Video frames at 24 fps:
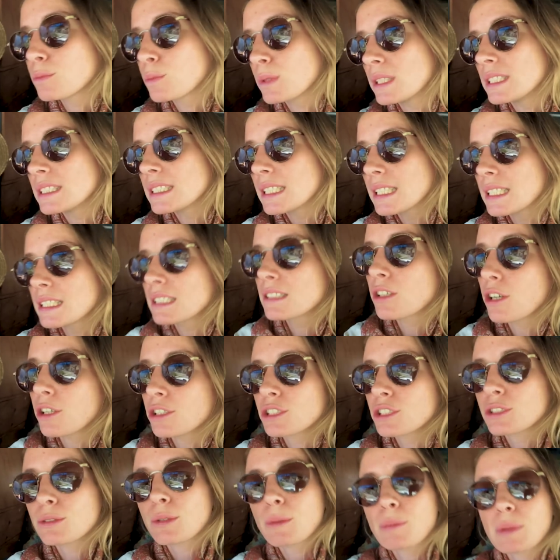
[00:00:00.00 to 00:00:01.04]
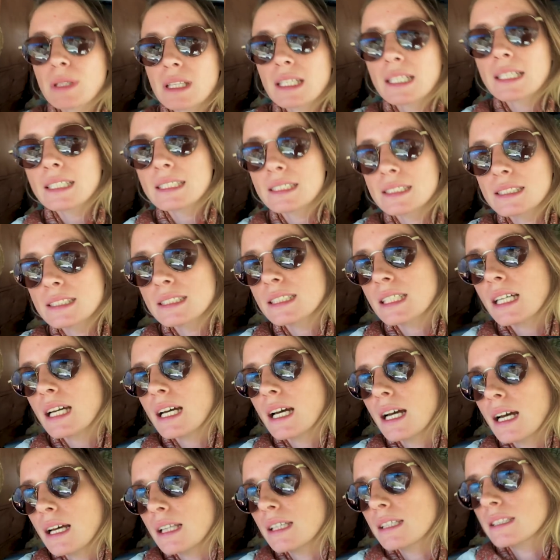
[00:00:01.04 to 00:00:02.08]
We did go to a police,
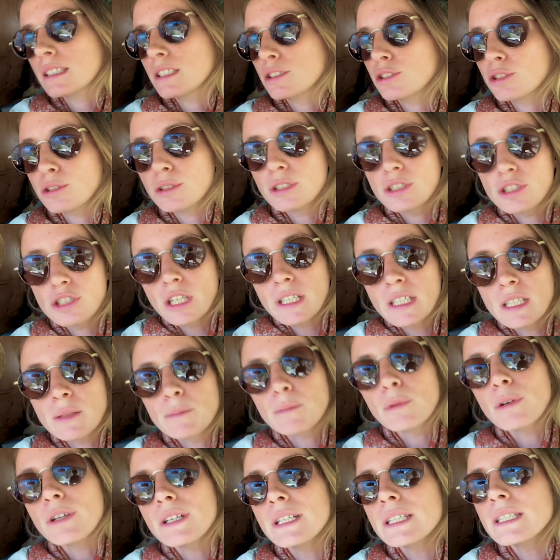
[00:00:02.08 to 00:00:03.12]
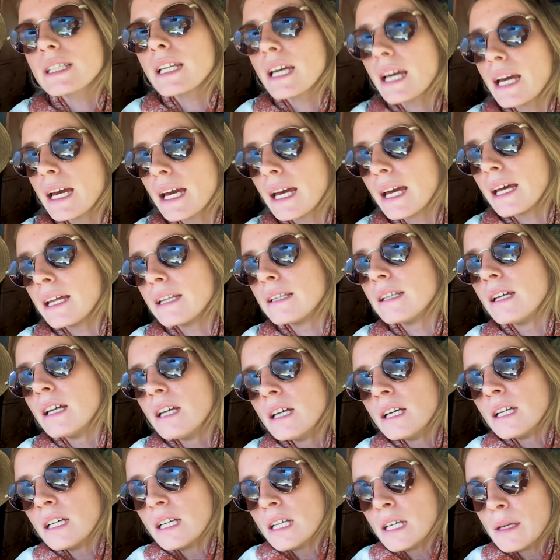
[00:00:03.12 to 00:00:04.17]
uh, like the tourist check-in point and
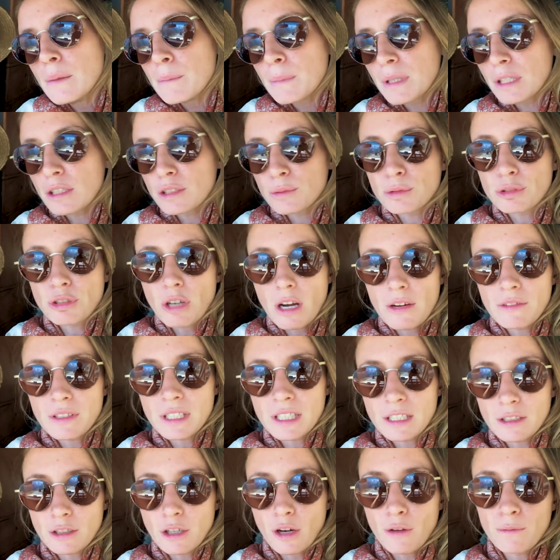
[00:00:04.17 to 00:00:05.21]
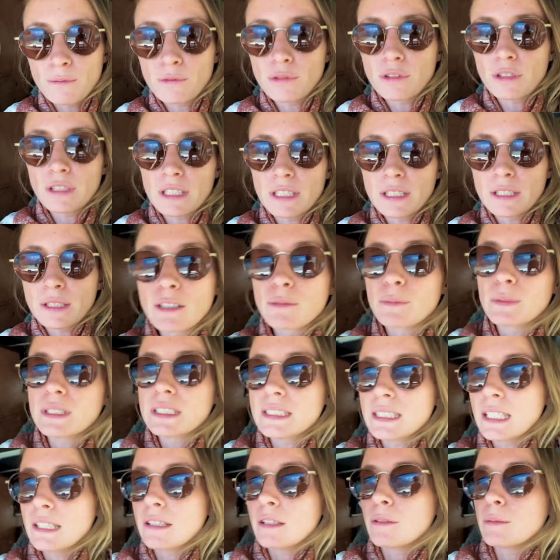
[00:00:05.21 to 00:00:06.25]
because we're driving in a convoy and we
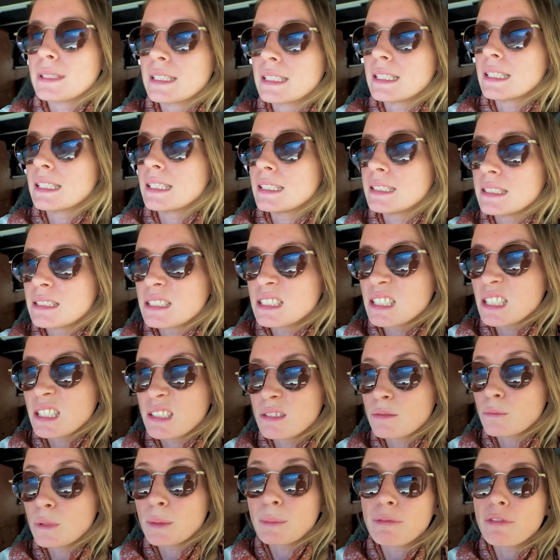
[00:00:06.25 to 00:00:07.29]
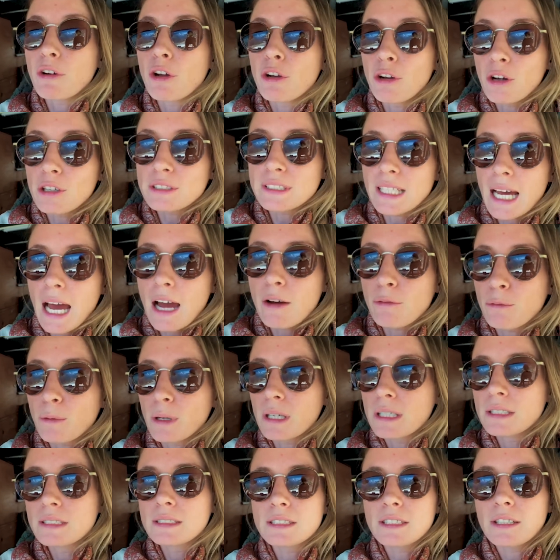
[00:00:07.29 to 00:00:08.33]
said that we didn't, we'd prefer not to have
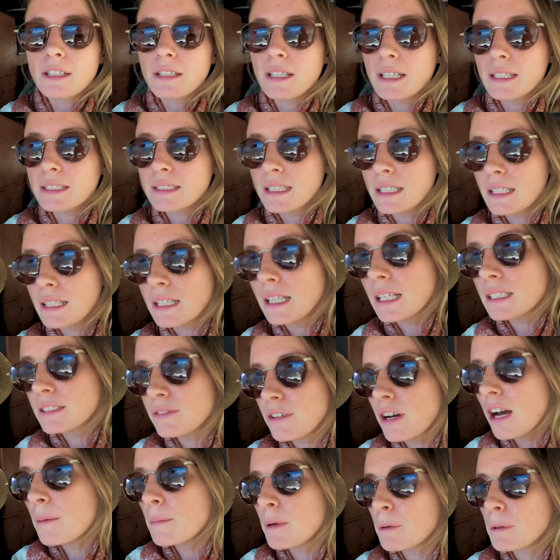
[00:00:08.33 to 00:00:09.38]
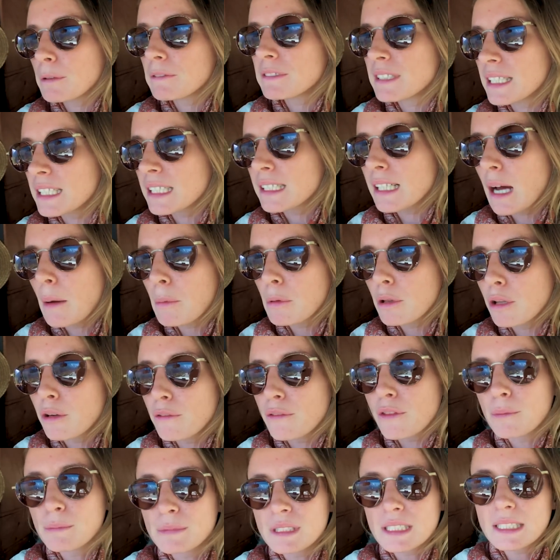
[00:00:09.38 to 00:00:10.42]
one, so they said that that's fine, but we've seen a couple
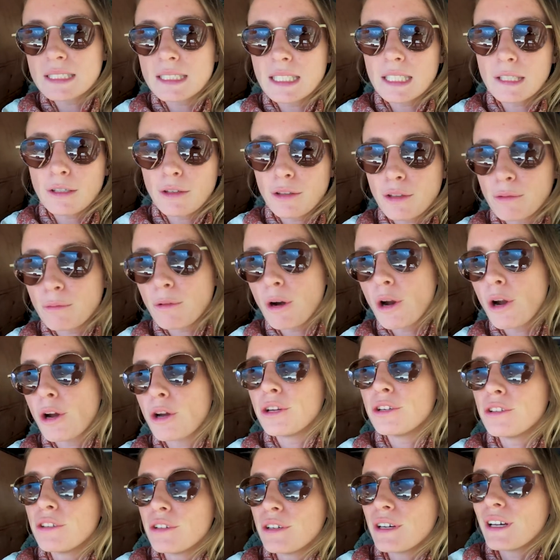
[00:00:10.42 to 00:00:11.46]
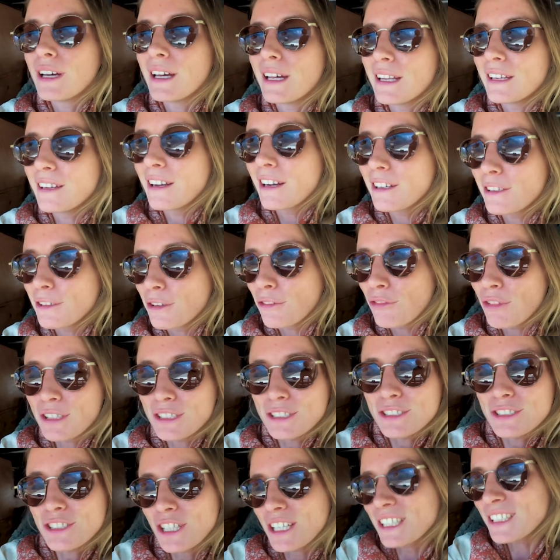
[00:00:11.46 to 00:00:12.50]
of them just sitting on the road and I don't know if that
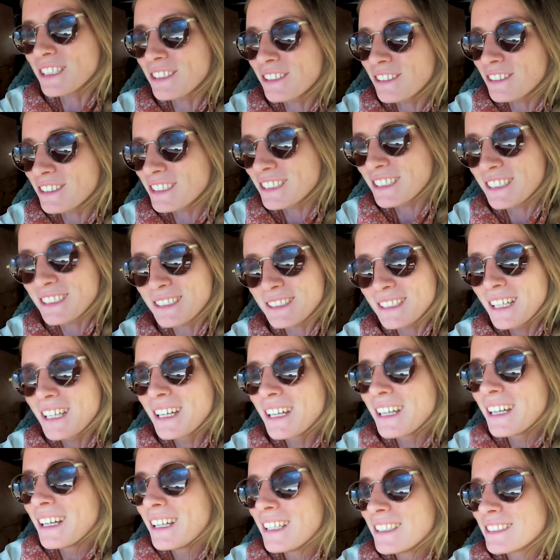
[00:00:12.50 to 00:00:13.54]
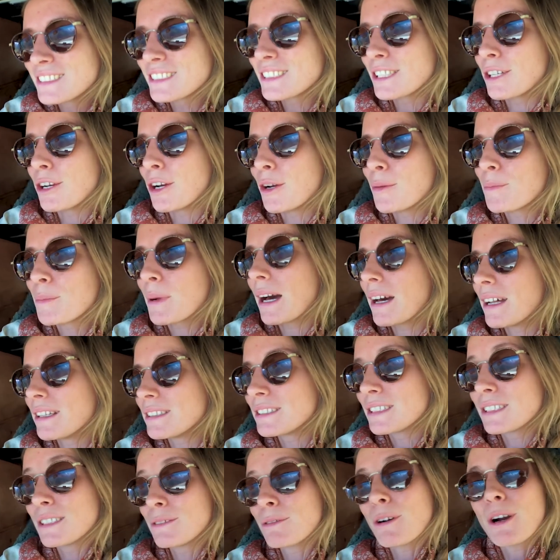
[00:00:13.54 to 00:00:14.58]
is checking on us, don't know, but
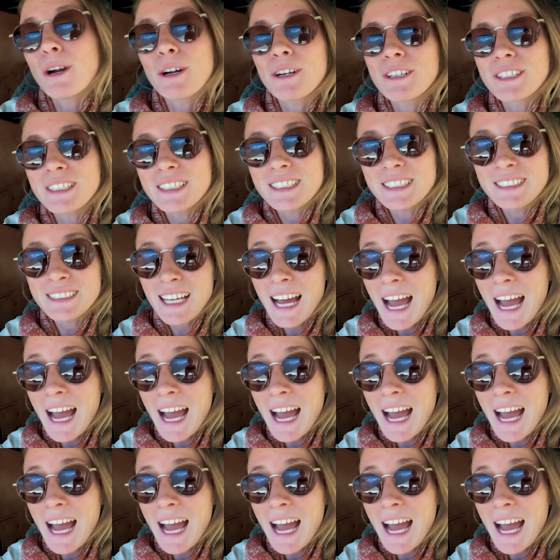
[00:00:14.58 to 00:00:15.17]
the road is...